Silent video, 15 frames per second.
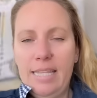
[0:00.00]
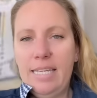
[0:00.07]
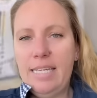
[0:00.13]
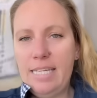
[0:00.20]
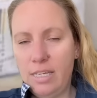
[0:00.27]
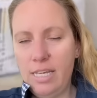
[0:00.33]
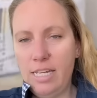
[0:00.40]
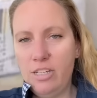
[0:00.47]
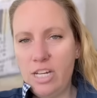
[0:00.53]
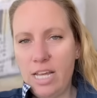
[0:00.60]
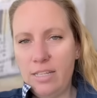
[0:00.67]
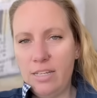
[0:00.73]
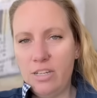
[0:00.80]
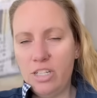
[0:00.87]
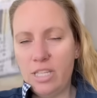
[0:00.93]
key
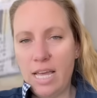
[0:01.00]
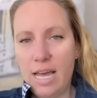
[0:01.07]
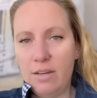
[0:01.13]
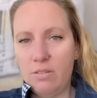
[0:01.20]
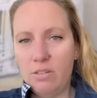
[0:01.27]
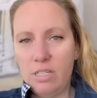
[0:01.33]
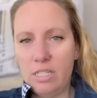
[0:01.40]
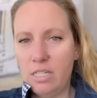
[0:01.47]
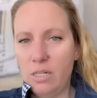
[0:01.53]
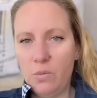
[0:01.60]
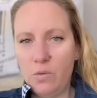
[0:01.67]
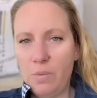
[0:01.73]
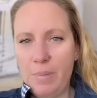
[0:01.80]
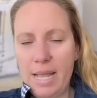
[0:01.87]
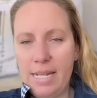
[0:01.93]
challenge that still
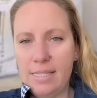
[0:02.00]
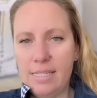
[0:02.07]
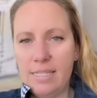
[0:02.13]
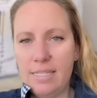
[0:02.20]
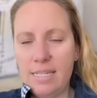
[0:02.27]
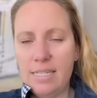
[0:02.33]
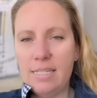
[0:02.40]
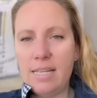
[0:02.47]
remains is this